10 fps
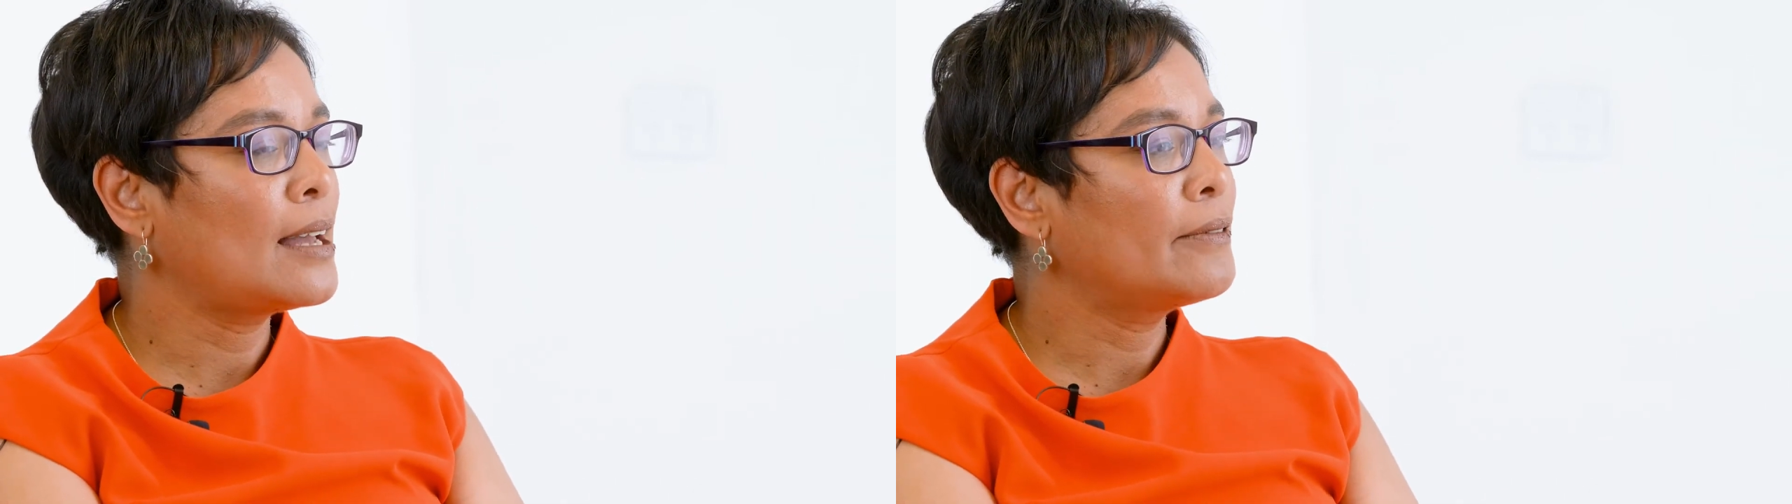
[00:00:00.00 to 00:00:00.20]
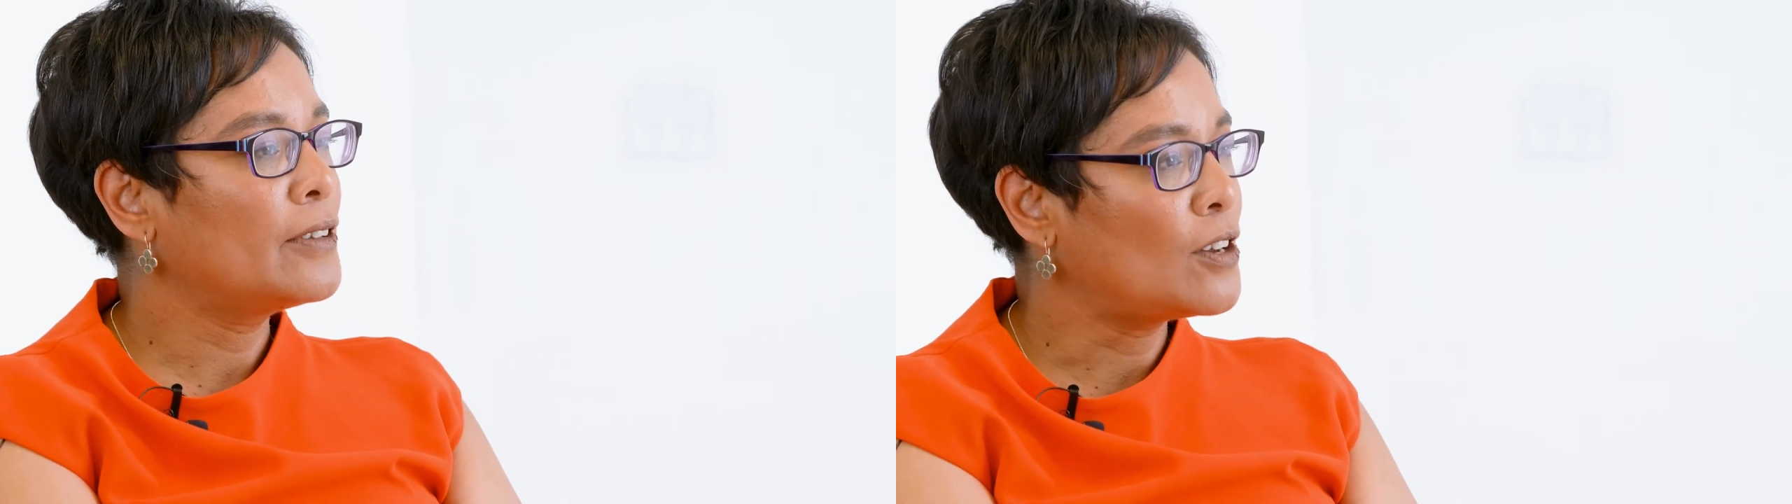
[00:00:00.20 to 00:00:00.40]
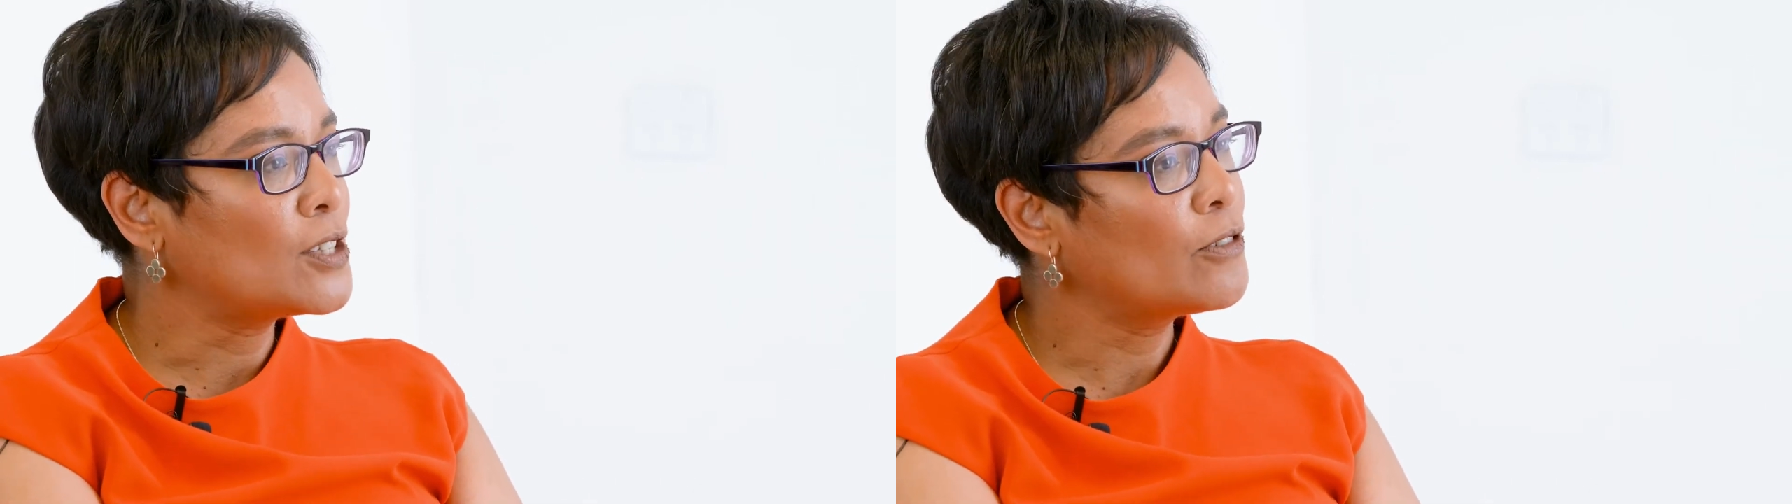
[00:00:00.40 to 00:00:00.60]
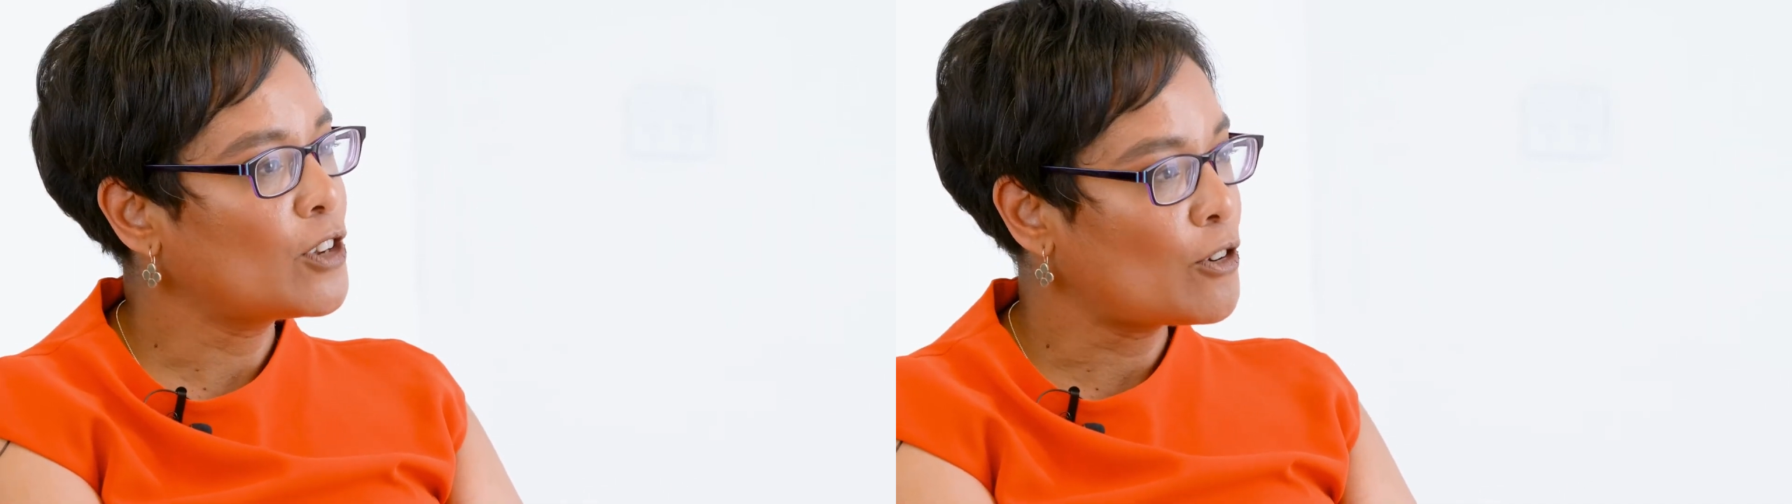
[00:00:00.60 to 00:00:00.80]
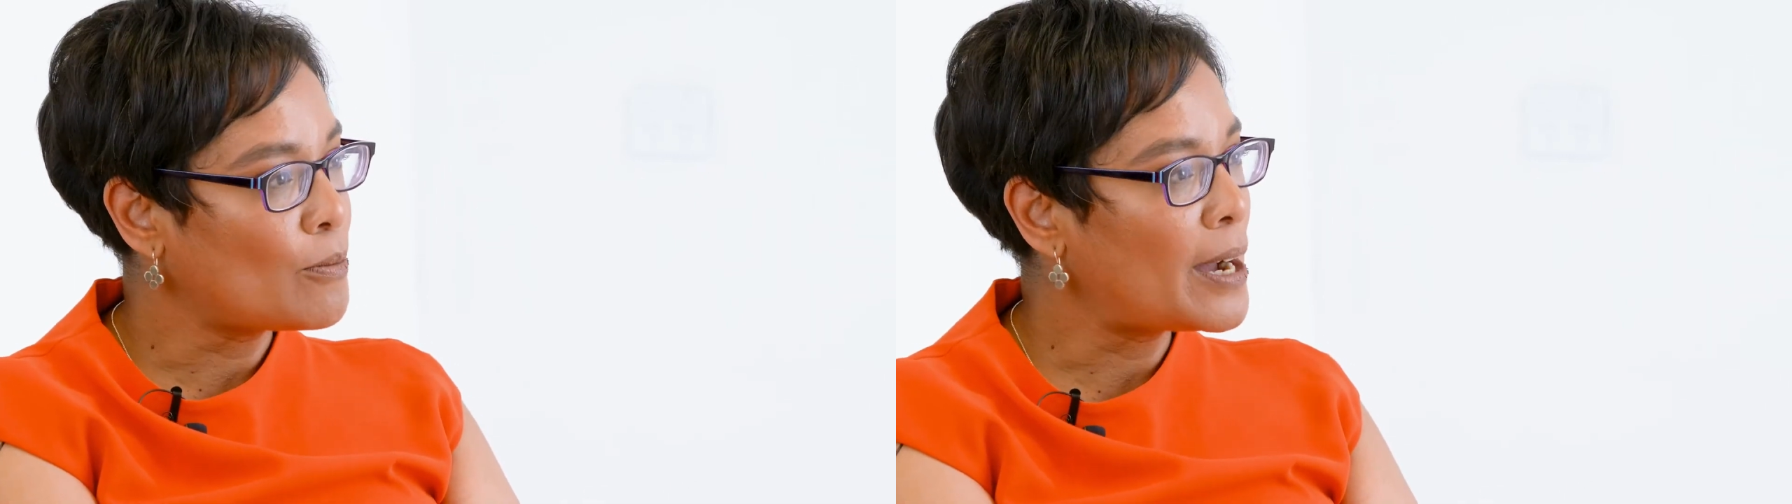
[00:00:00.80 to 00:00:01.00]
a
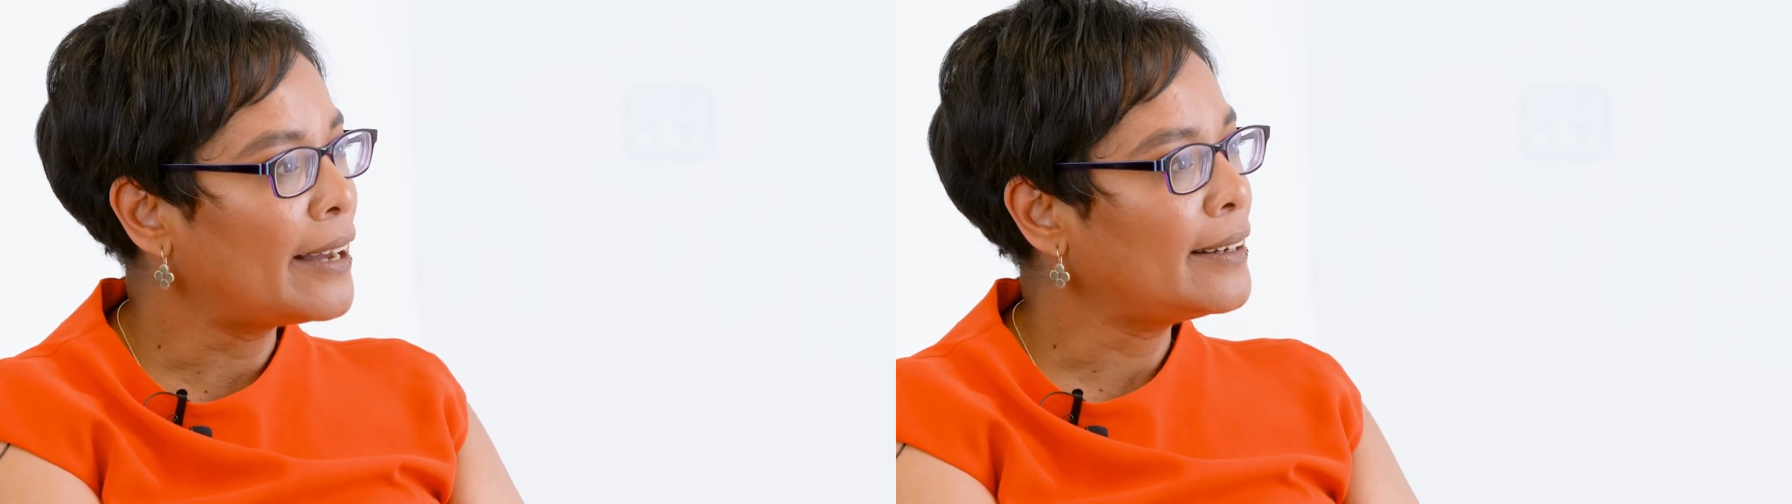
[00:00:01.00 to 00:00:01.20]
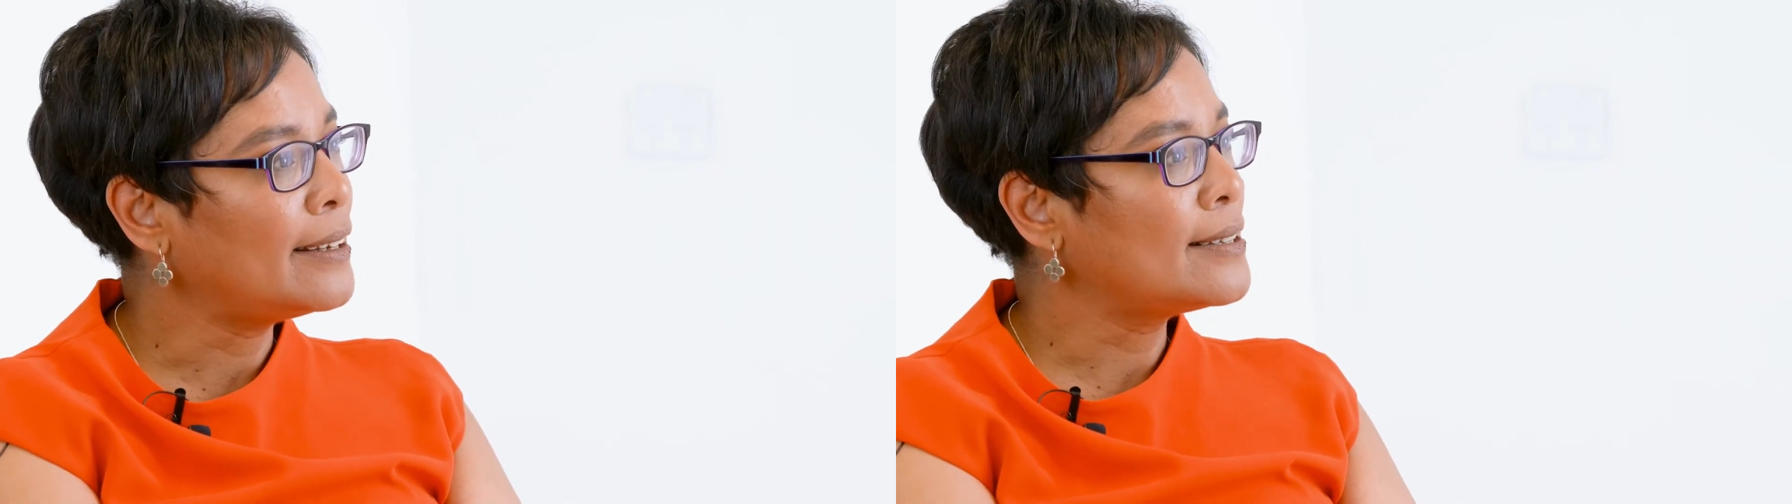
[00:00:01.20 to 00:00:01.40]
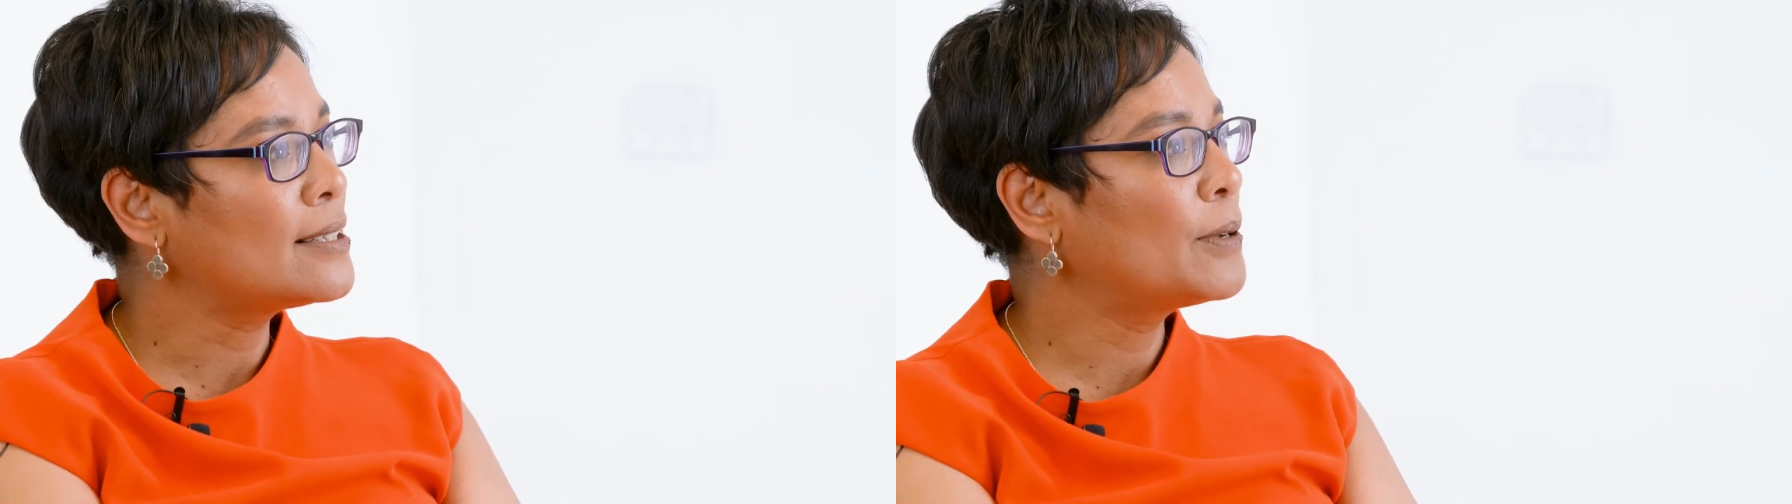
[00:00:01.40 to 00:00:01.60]
philosophy of mine is